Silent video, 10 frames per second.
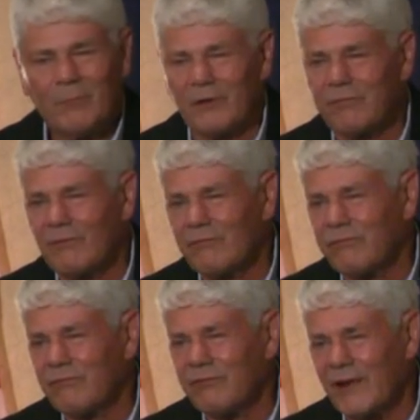But
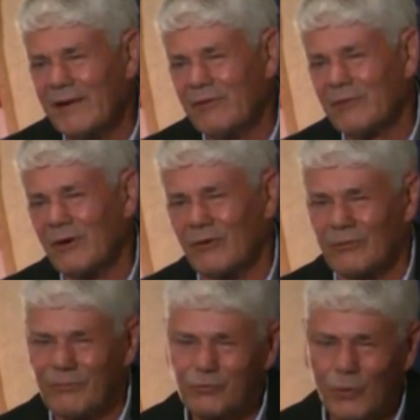flavored
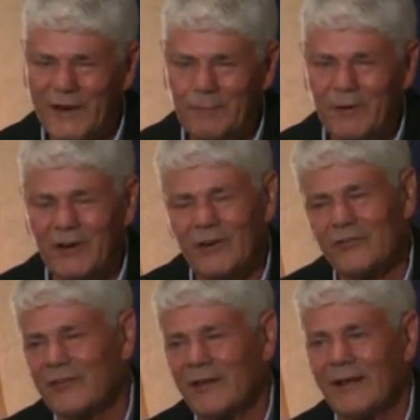or sweet
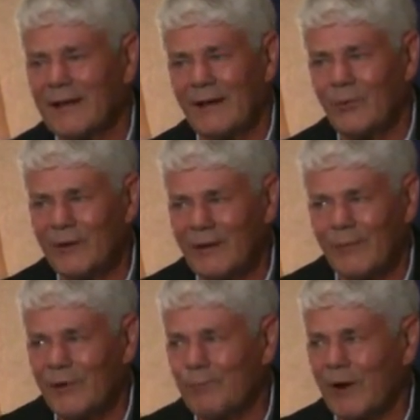beers,
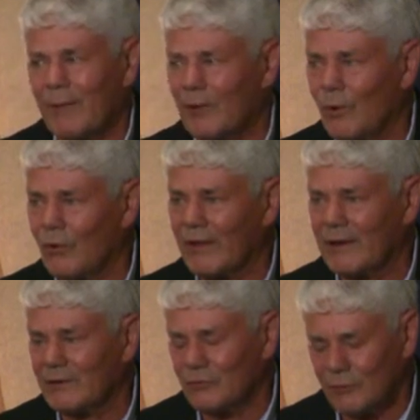we probably won't
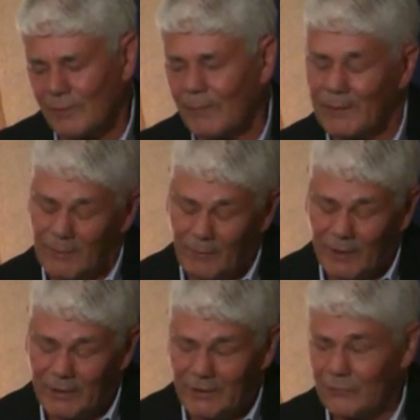get into them. Maybe
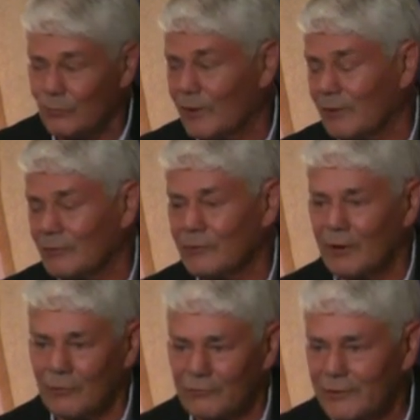my kids will, who
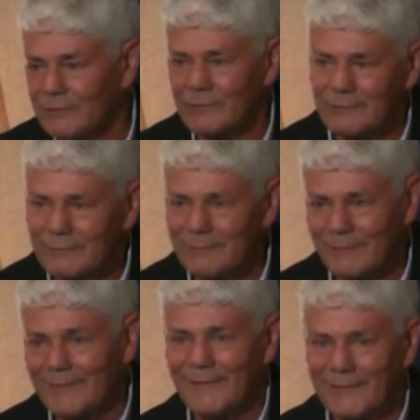knows? It's
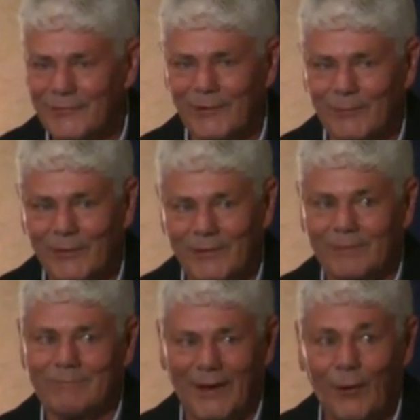something
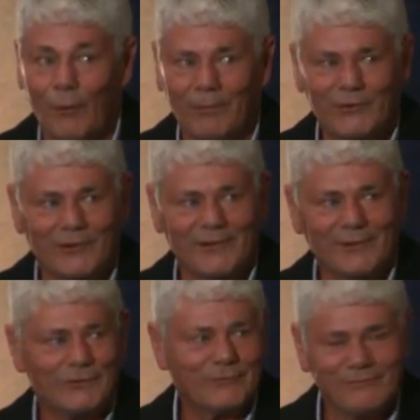that I hope is at
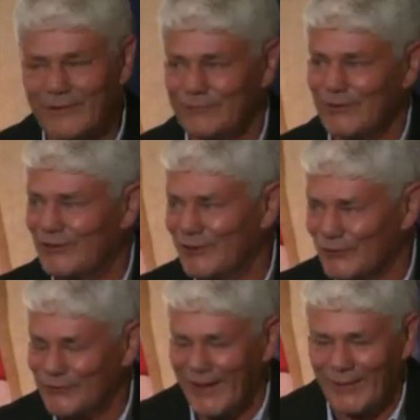least 15
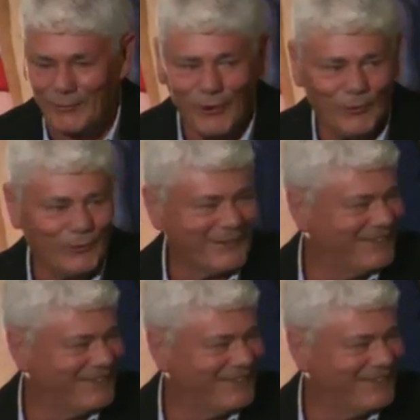years down the road.